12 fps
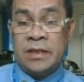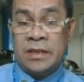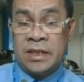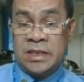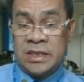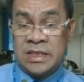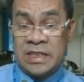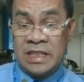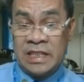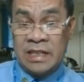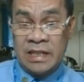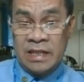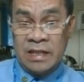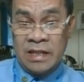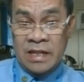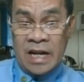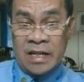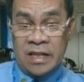This is
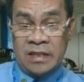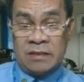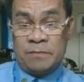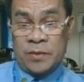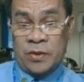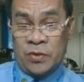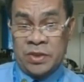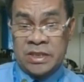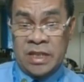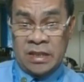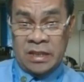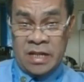current, constant